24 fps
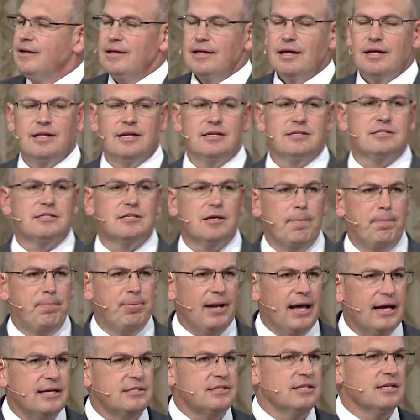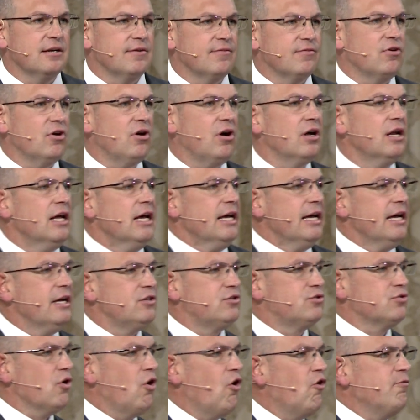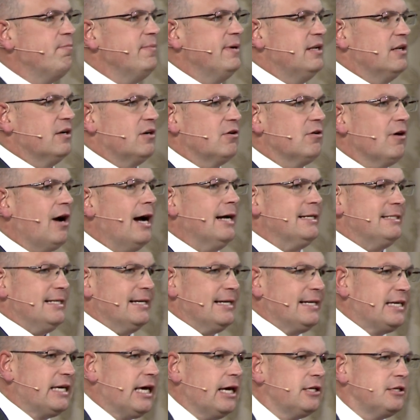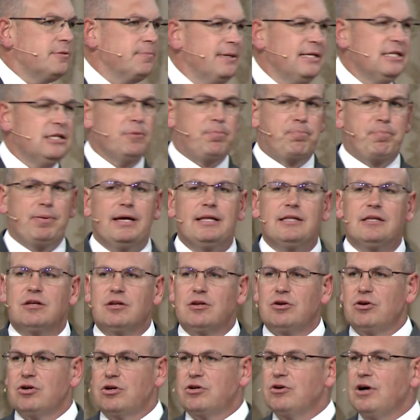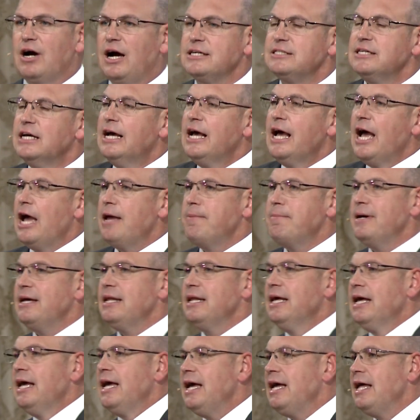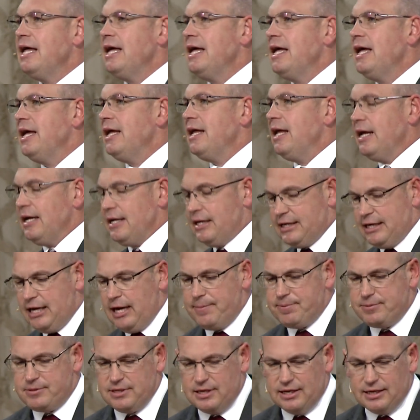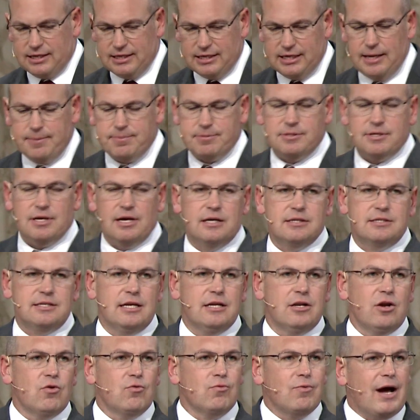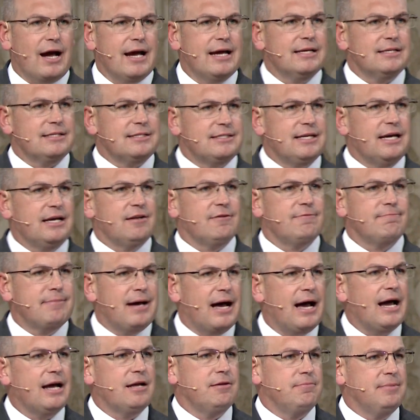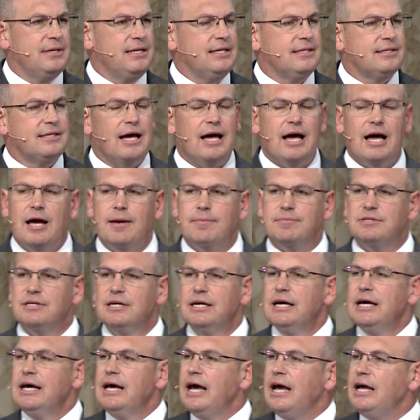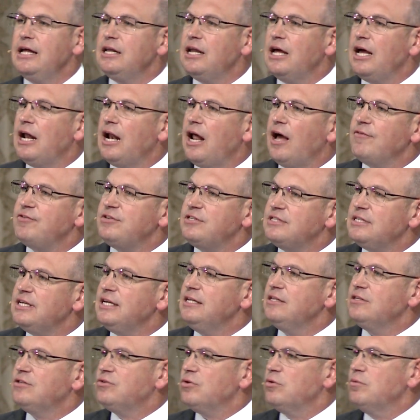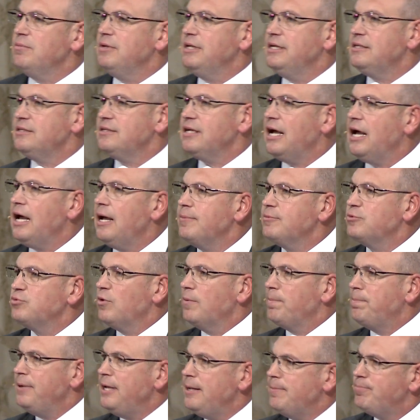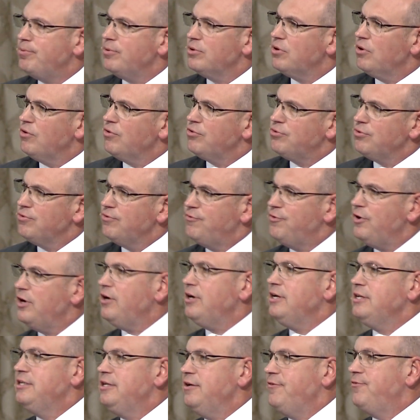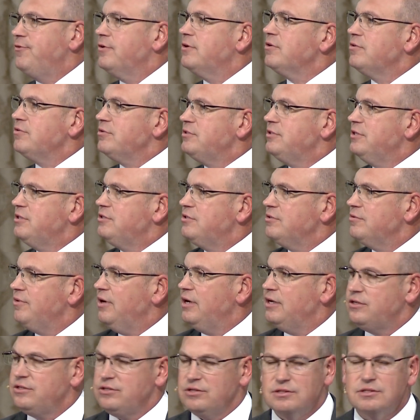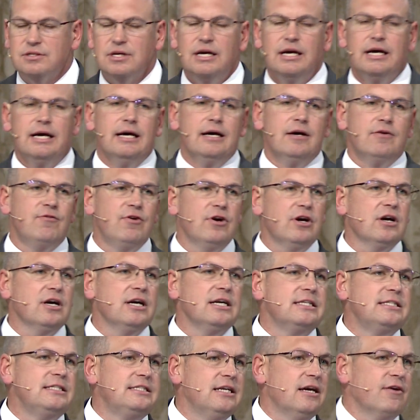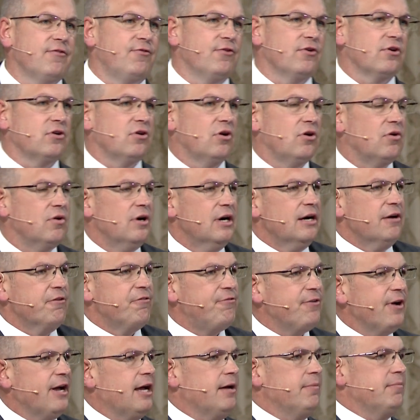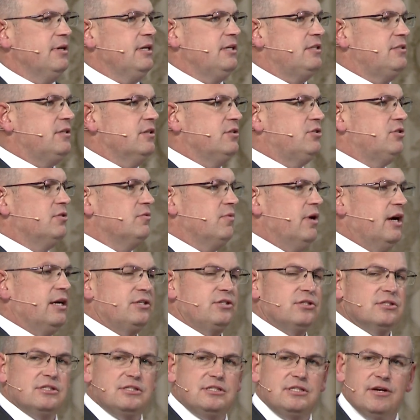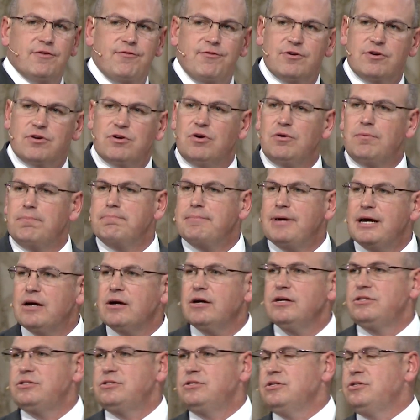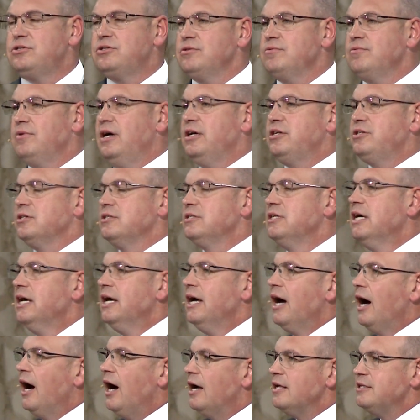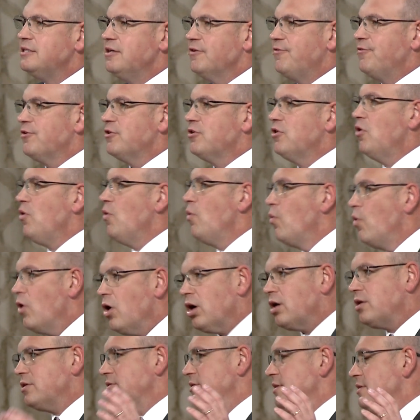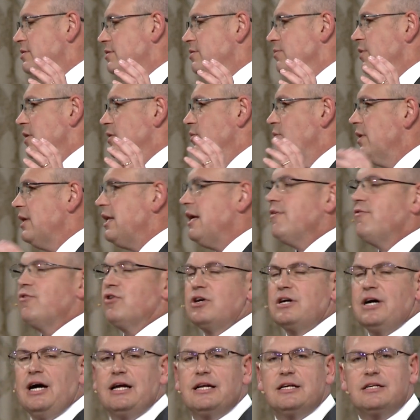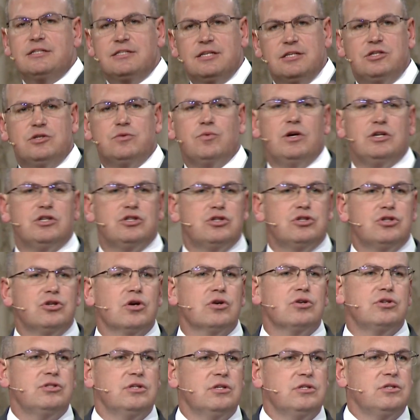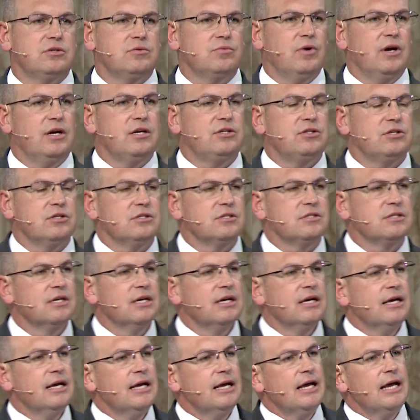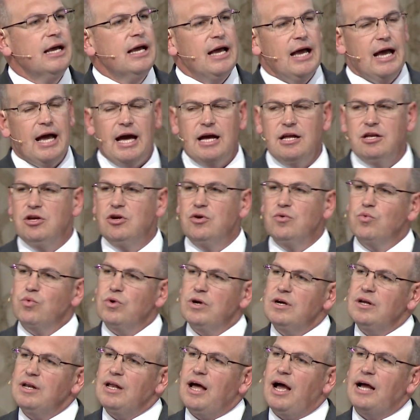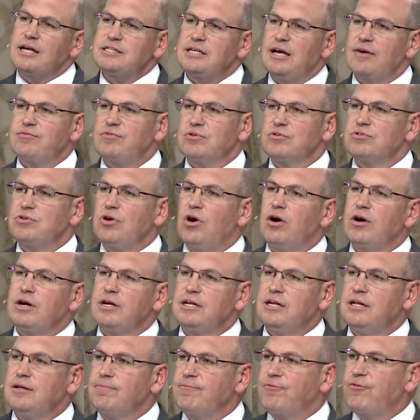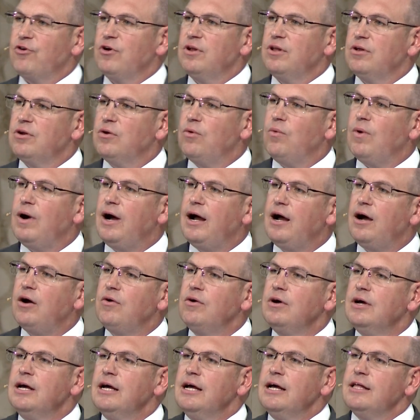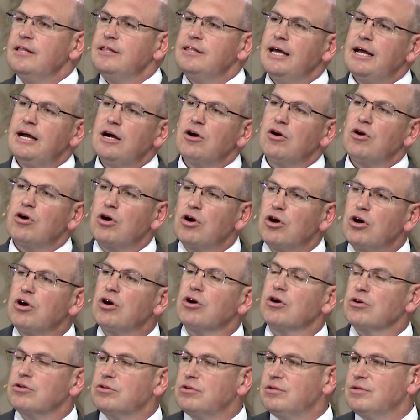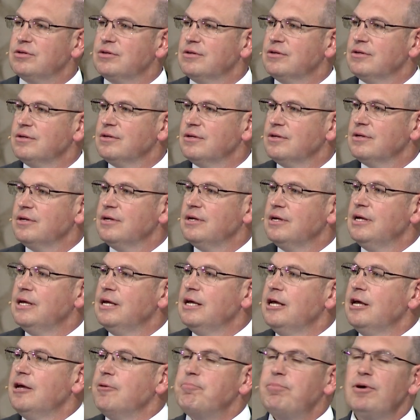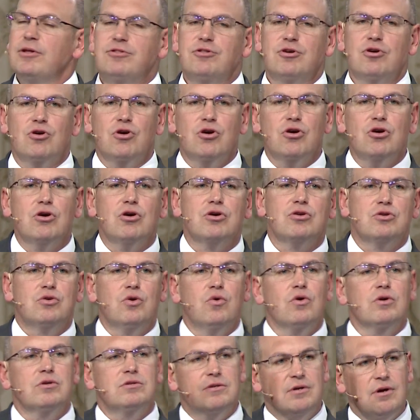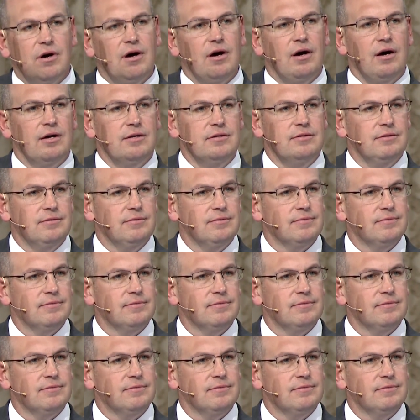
This is a blessing of God. It drove me to Christ. It keeps me dependent on Christ. Amen. It, it, it, keeps, it keeps us in the right state of mind many times. And, and I've seen so many times where people go through very difficult situations, very difficult family situations, difficult marriage situations, uh, difficult work situations, whatever kind of situation, church situations. And you realize after talking to them for a little while, they're hurt, but they're hurt towards God.